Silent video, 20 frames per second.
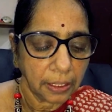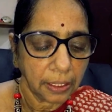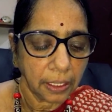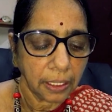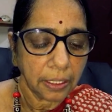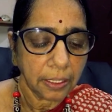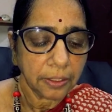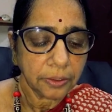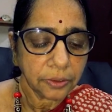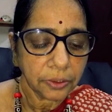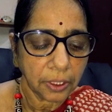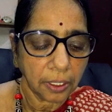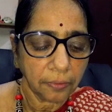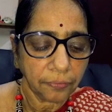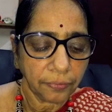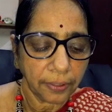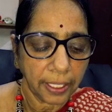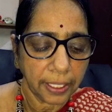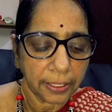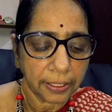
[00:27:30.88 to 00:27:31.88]
Nerves
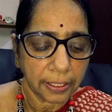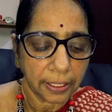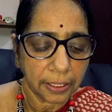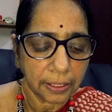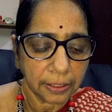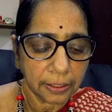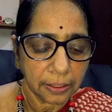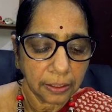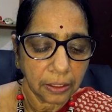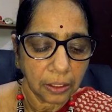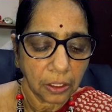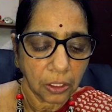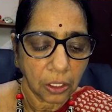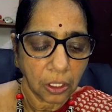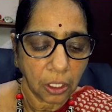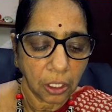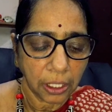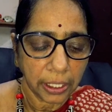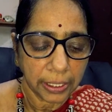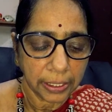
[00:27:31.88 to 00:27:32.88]
of hatred
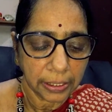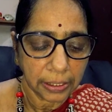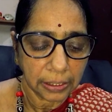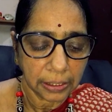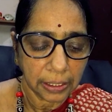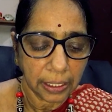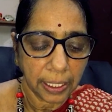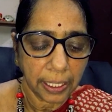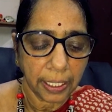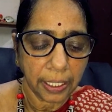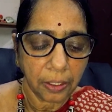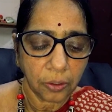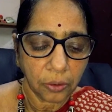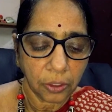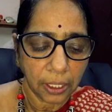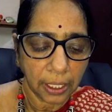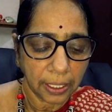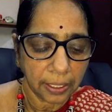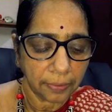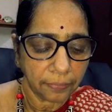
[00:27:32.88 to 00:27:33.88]
coiled
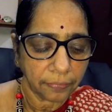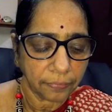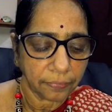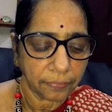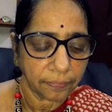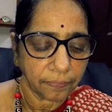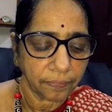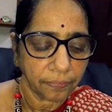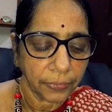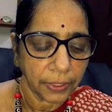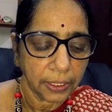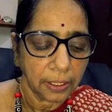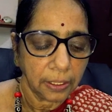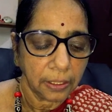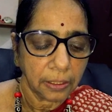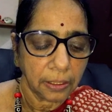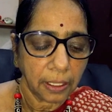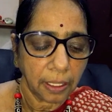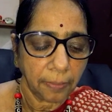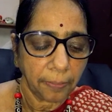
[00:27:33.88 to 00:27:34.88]
around life.
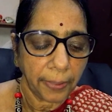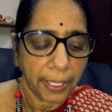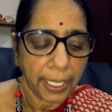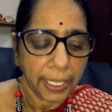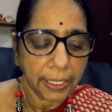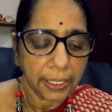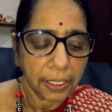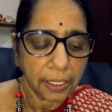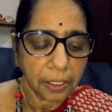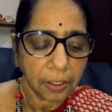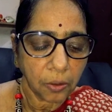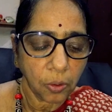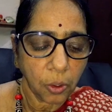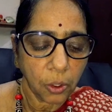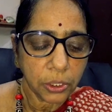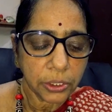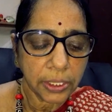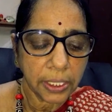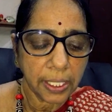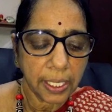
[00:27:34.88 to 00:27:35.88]
The battle
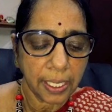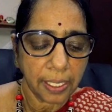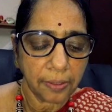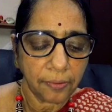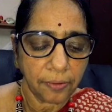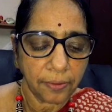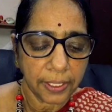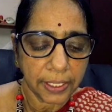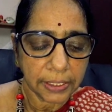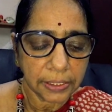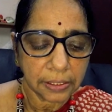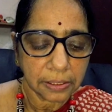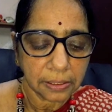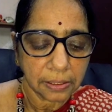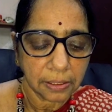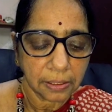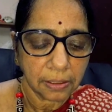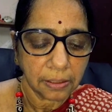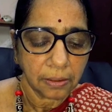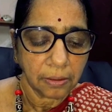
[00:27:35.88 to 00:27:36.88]
closer
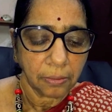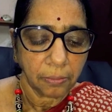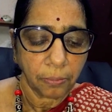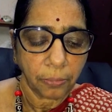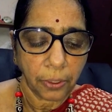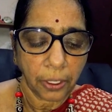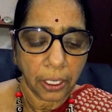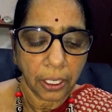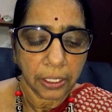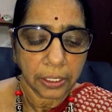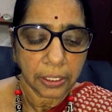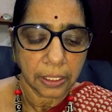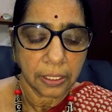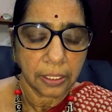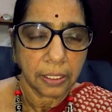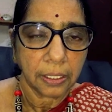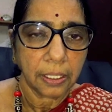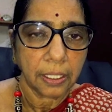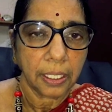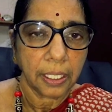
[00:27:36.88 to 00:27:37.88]
always brought
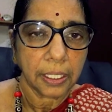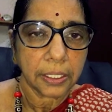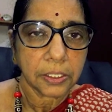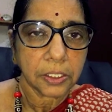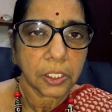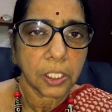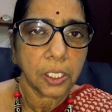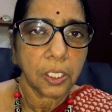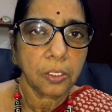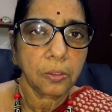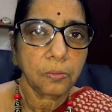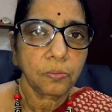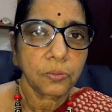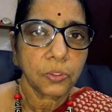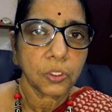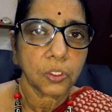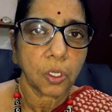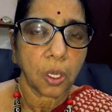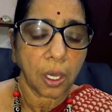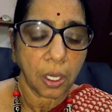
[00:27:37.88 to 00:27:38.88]

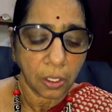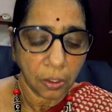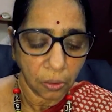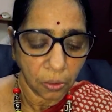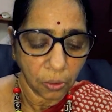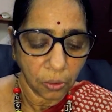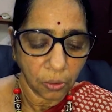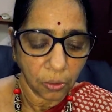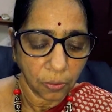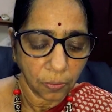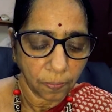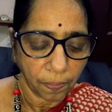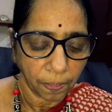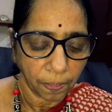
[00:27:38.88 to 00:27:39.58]
extreme sorrow.